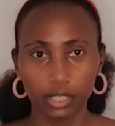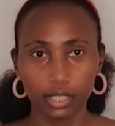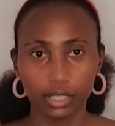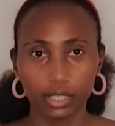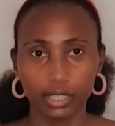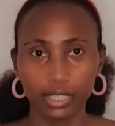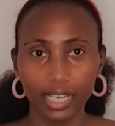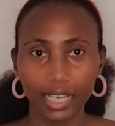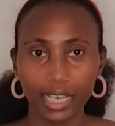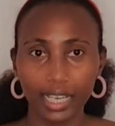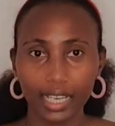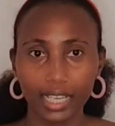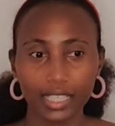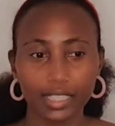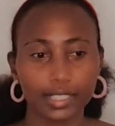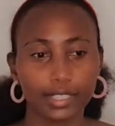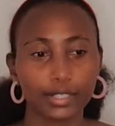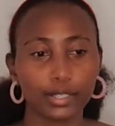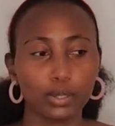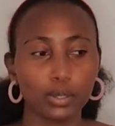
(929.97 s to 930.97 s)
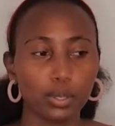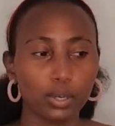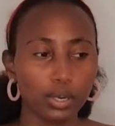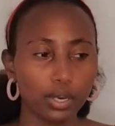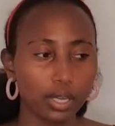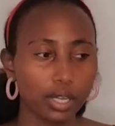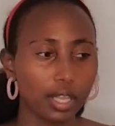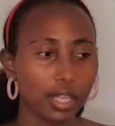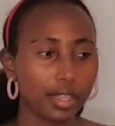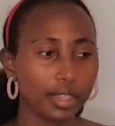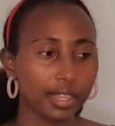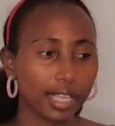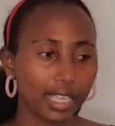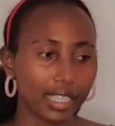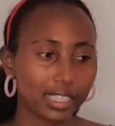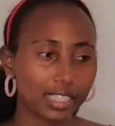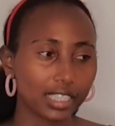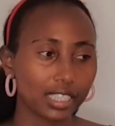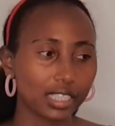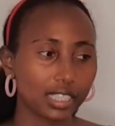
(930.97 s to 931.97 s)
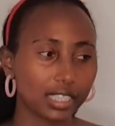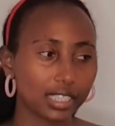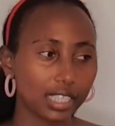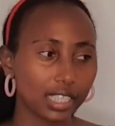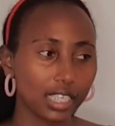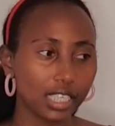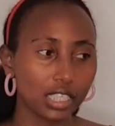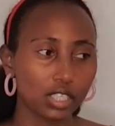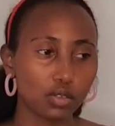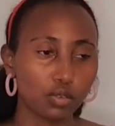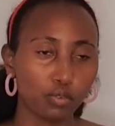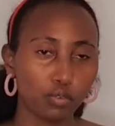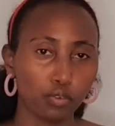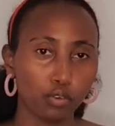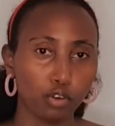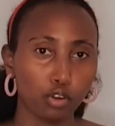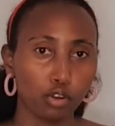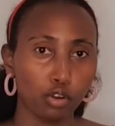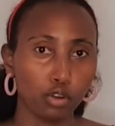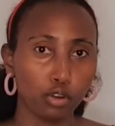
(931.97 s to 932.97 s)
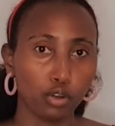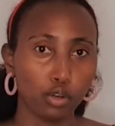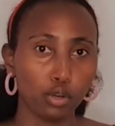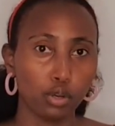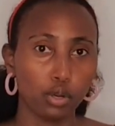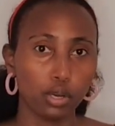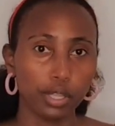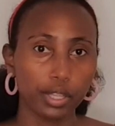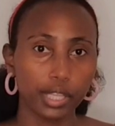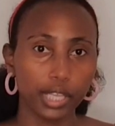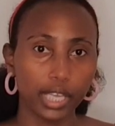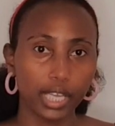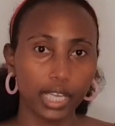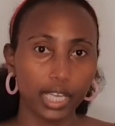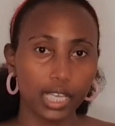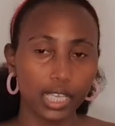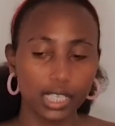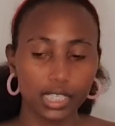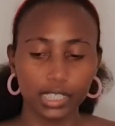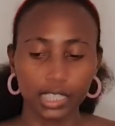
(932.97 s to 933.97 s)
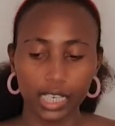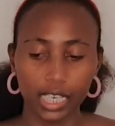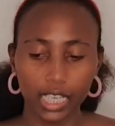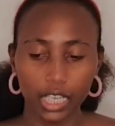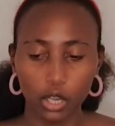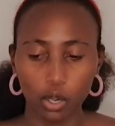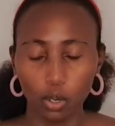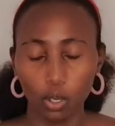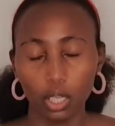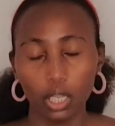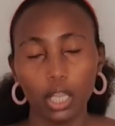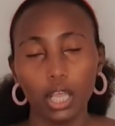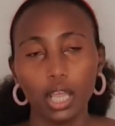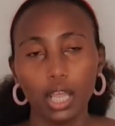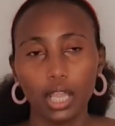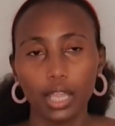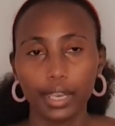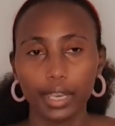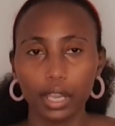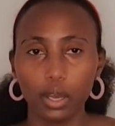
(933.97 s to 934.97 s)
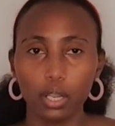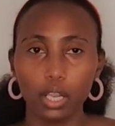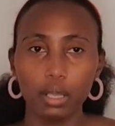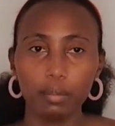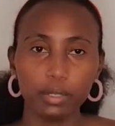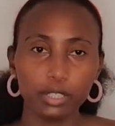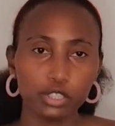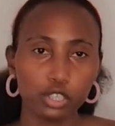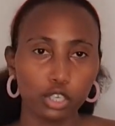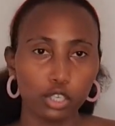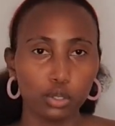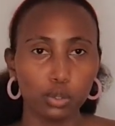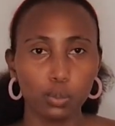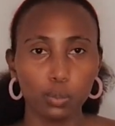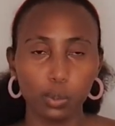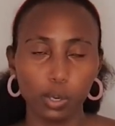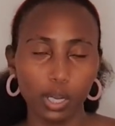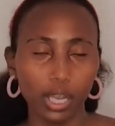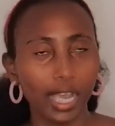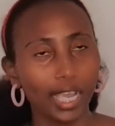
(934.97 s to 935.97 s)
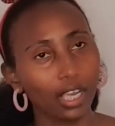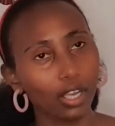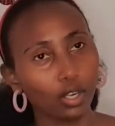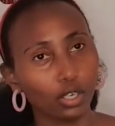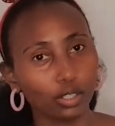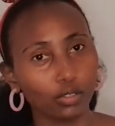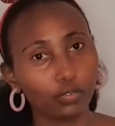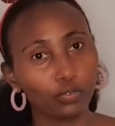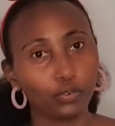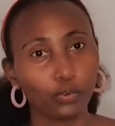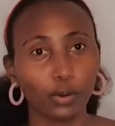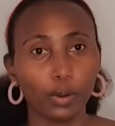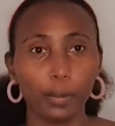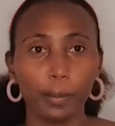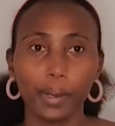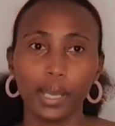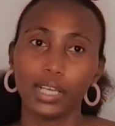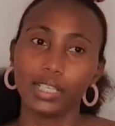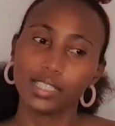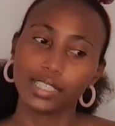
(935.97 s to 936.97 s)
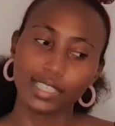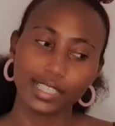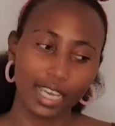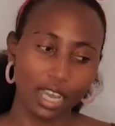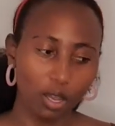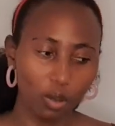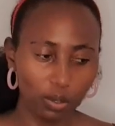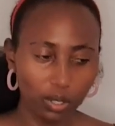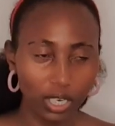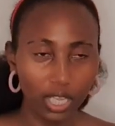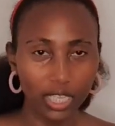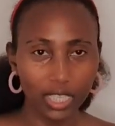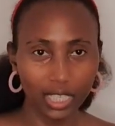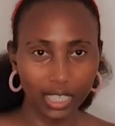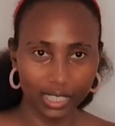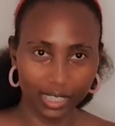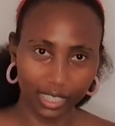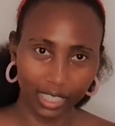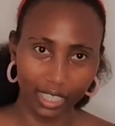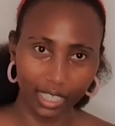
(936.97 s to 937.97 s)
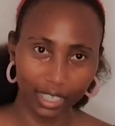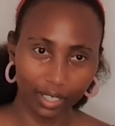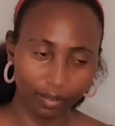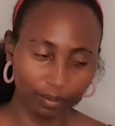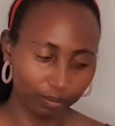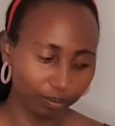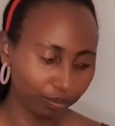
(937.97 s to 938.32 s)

Yeah guys, so that's it for the Eastleigh haul. Now let me show you what I got from town yesterday.